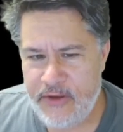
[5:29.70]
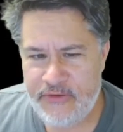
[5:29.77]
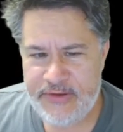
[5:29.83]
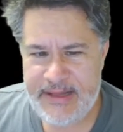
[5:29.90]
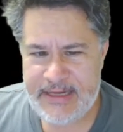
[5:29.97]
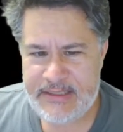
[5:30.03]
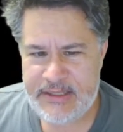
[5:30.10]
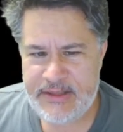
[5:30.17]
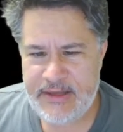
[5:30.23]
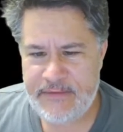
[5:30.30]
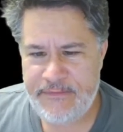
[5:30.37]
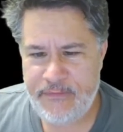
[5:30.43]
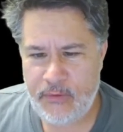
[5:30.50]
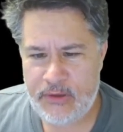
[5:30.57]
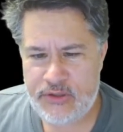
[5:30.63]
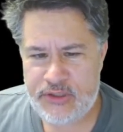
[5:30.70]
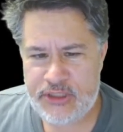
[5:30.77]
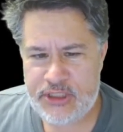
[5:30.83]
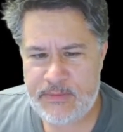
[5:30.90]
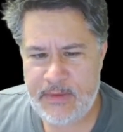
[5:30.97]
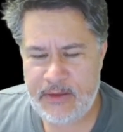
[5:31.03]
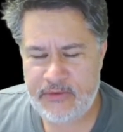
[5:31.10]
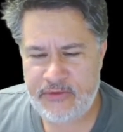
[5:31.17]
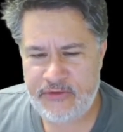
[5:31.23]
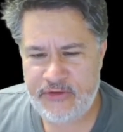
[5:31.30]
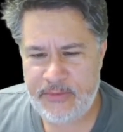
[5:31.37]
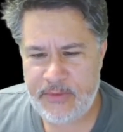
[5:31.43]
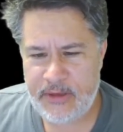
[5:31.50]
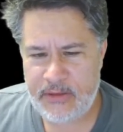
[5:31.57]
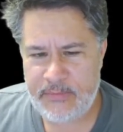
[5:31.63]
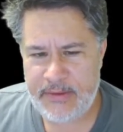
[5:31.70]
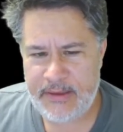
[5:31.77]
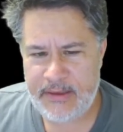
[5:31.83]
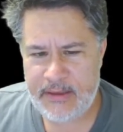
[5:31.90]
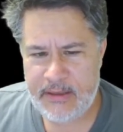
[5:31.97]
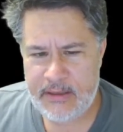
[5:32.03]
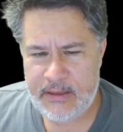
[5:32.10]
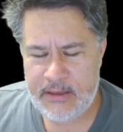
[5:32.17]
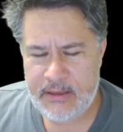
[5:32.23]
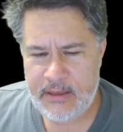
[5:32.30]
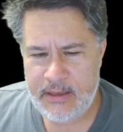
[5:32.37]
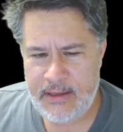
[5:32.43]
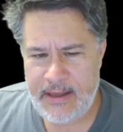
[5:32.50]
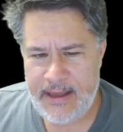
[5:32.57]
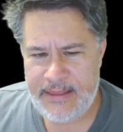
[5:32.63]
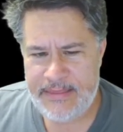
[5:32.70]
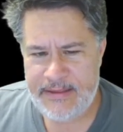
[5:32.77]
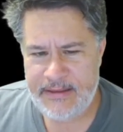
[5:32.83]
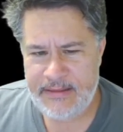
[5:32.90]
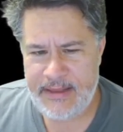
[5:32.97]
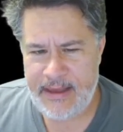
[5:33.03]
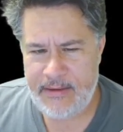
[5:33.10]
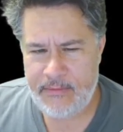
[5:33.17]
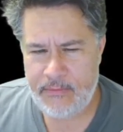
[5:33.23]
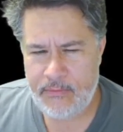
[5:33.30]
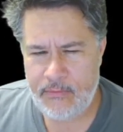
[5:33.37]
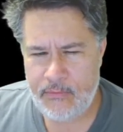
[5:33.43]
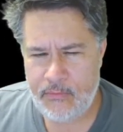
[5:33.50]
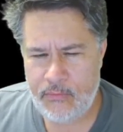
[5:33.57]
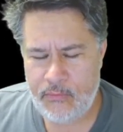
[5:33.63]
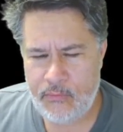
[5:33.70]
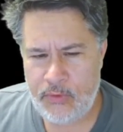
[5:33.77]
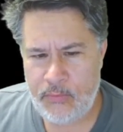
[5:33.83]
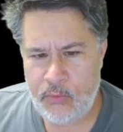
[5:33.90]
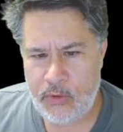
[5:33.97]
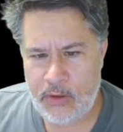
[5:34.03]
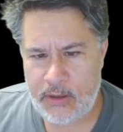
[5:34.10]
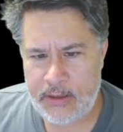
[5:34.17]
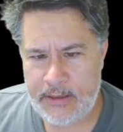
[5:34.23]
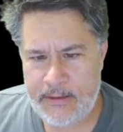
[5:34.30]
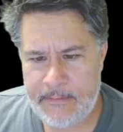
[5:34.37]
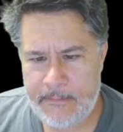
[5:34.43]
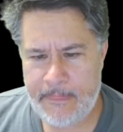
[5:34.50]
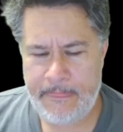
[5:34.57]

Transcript: that's the thing. Forge and smelt are similar, but I think that would work.